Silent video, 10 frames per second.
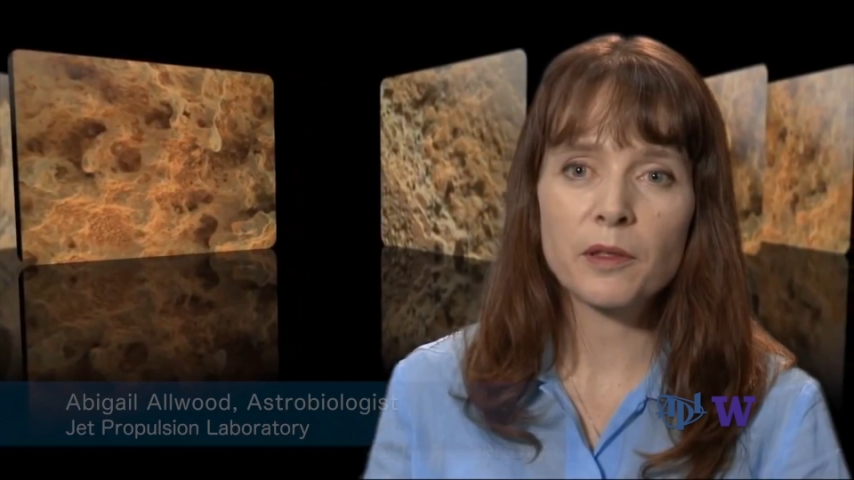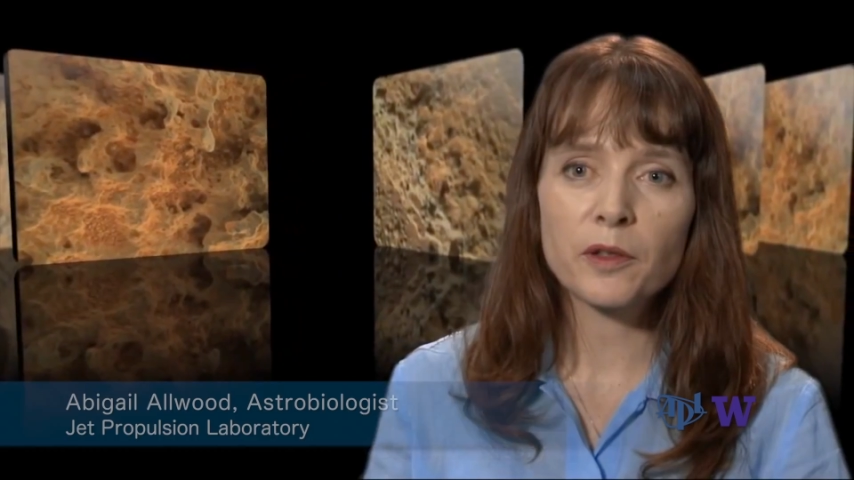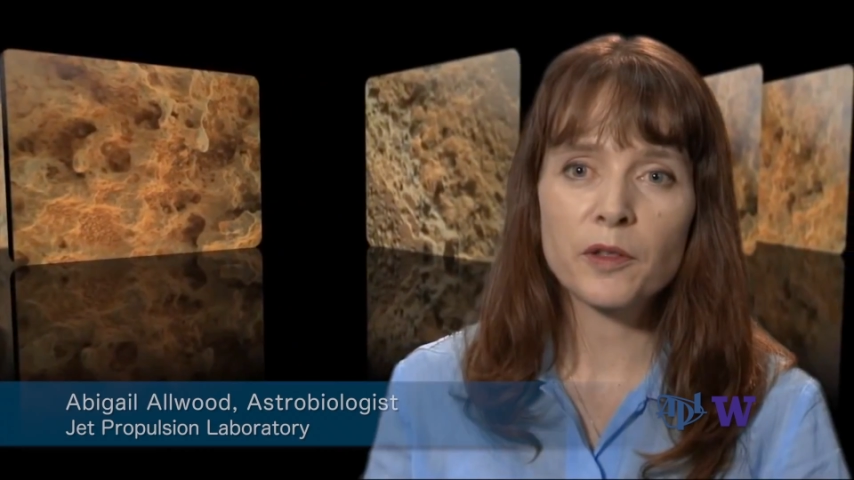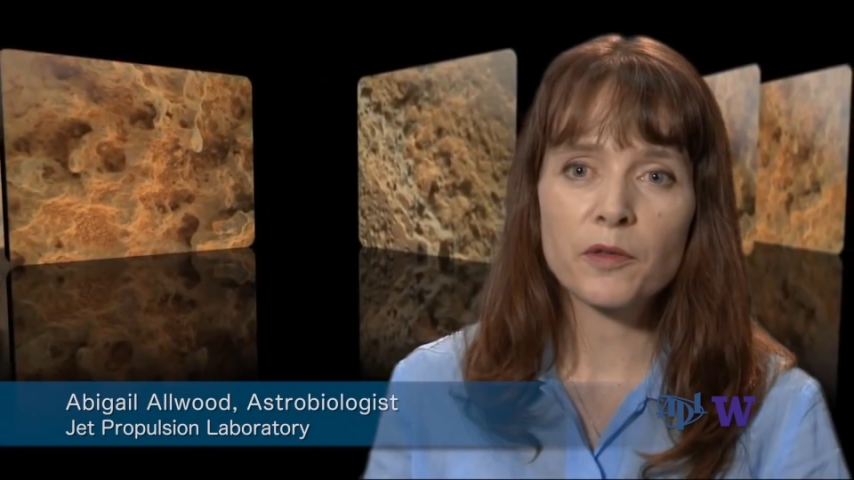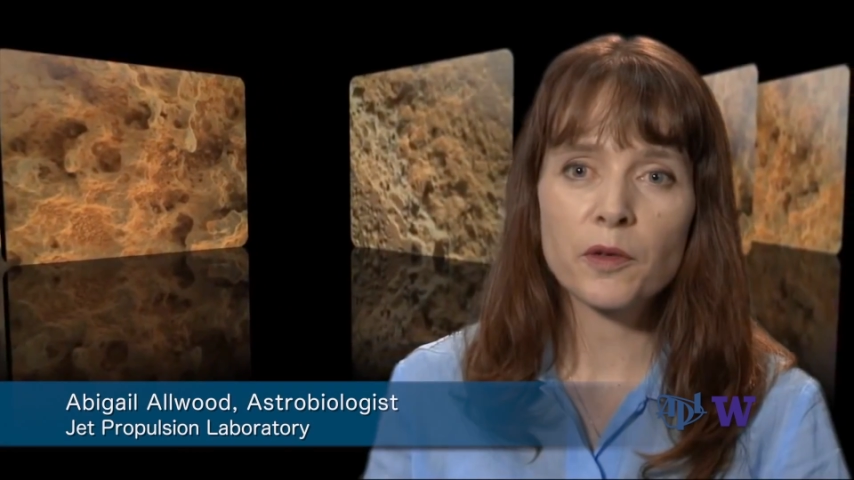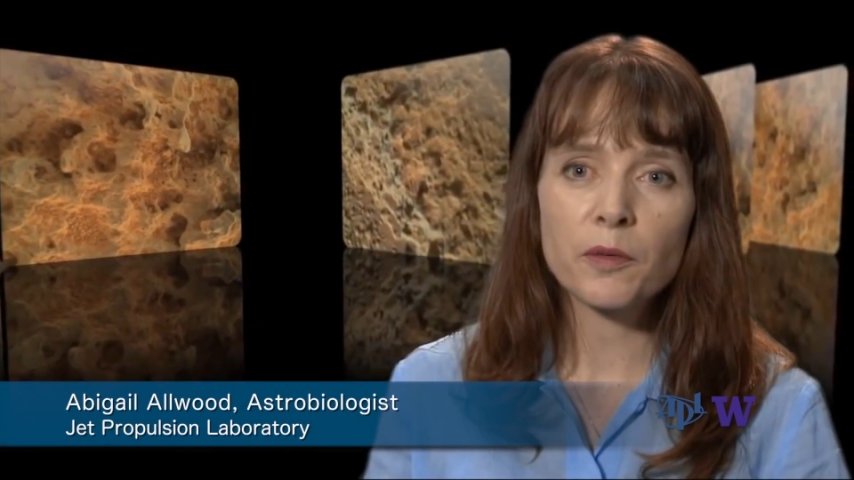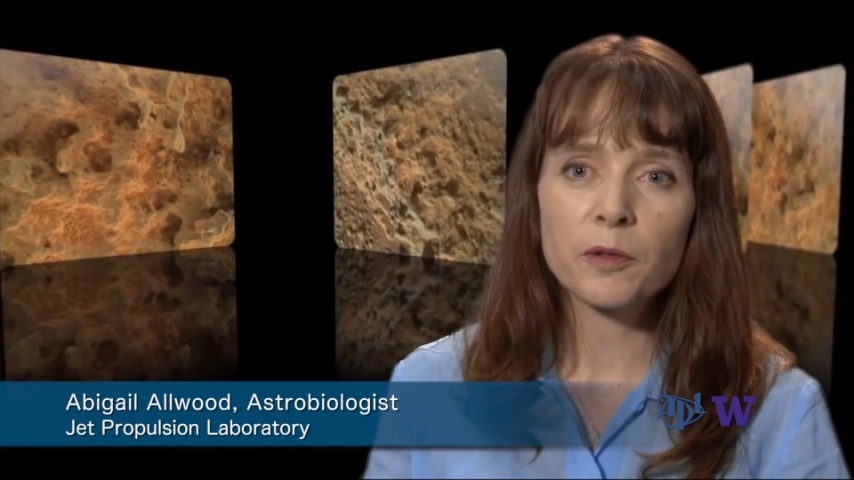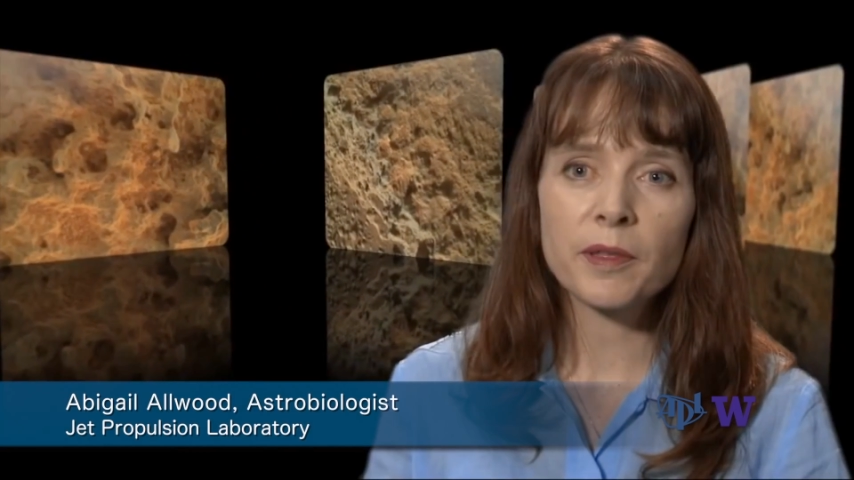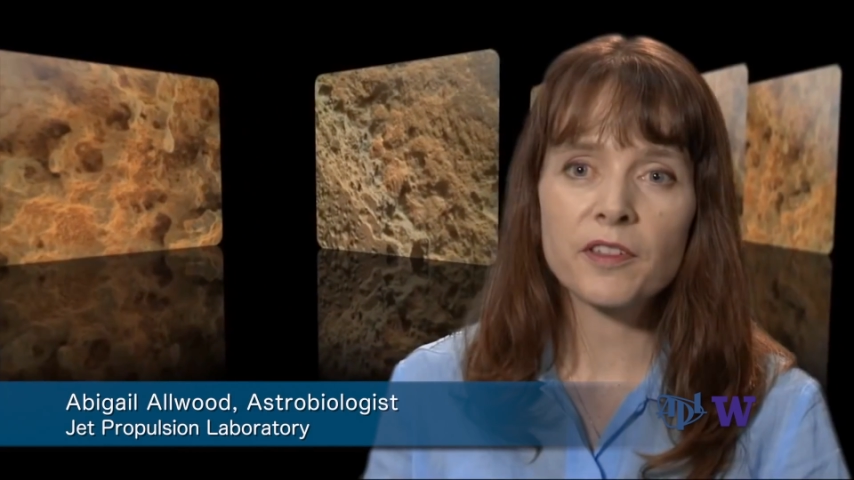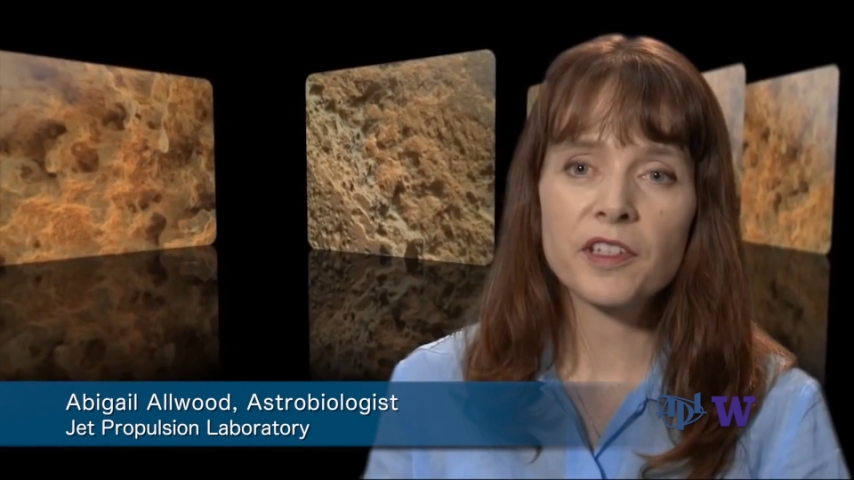looking for
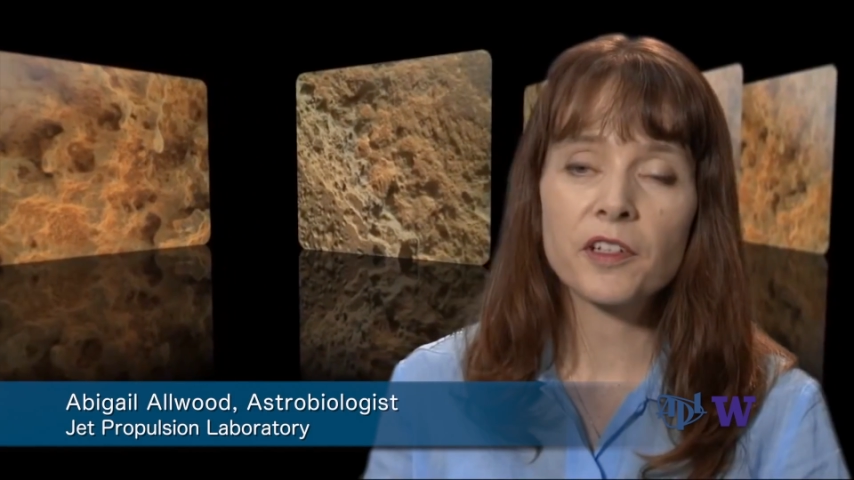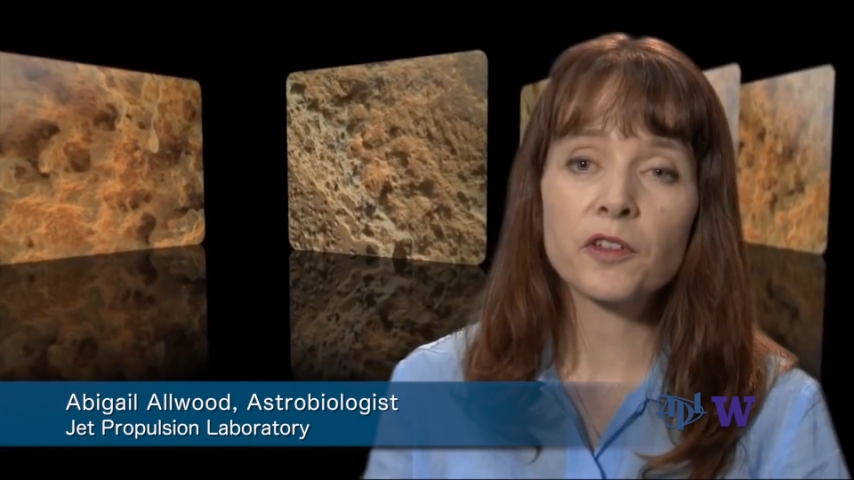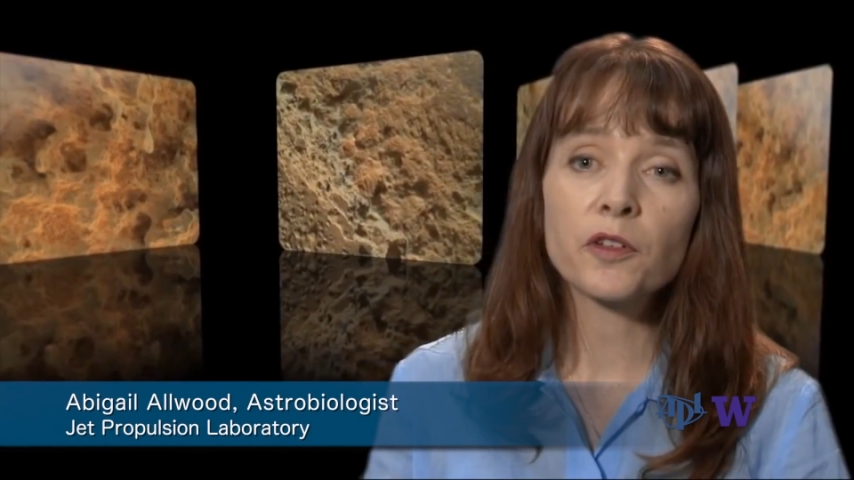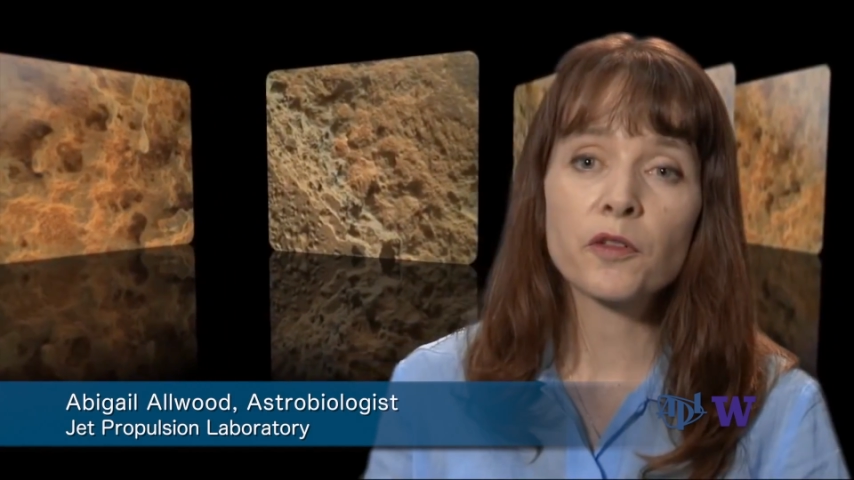would be signatures